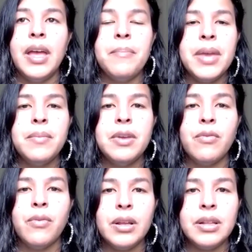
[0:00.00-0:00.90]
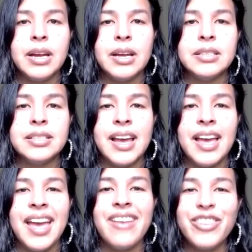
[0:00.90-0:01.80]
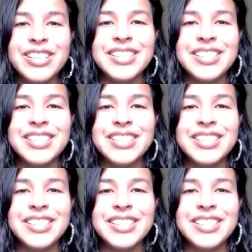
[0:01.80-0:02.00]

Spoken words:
It made me realize that every